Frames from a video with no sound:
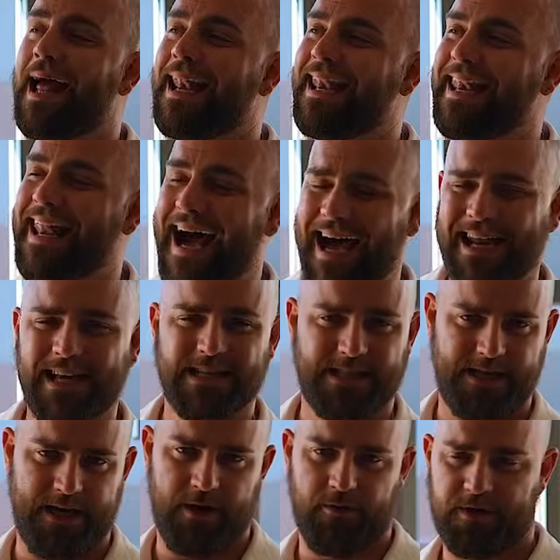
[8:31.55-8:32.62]
not a
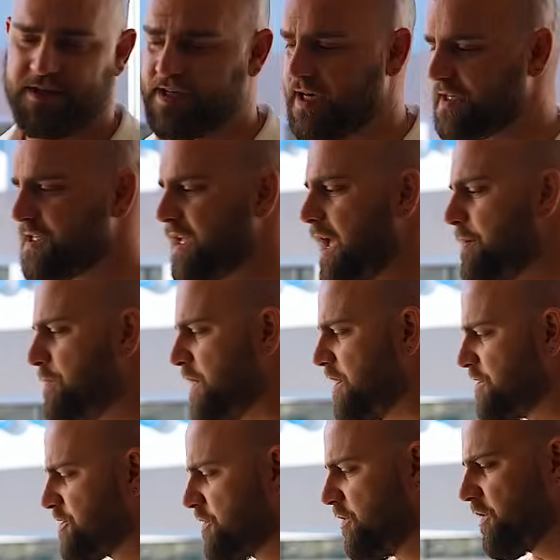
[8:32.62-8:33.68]
Z06, again,
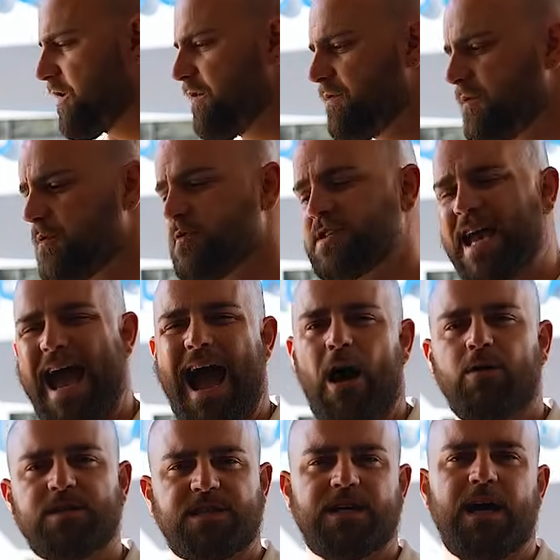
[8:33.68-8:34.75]
because you're looking for those
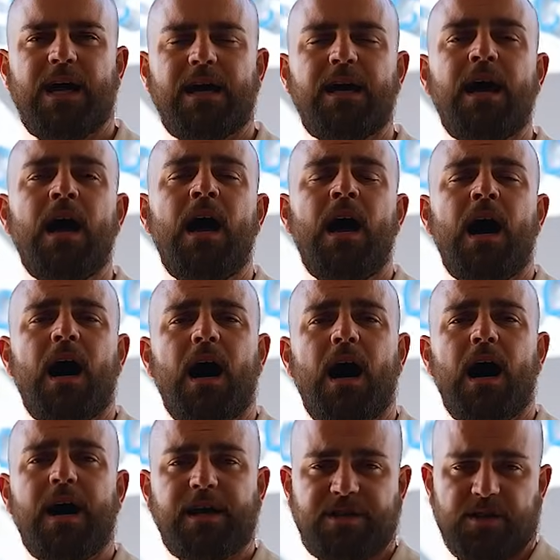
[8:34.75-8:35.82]
outside
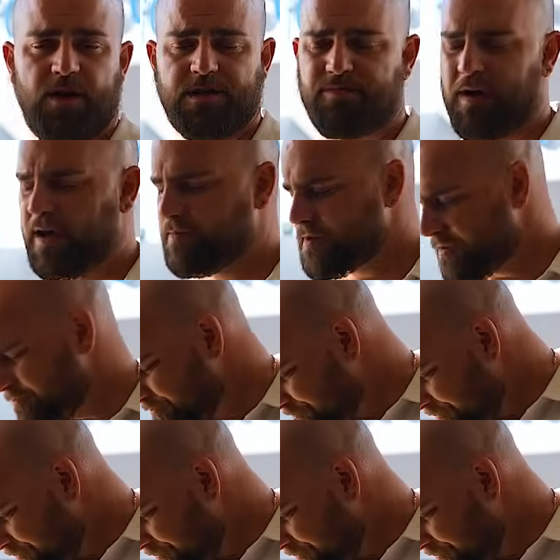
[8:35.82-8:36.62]
exhaust pipes.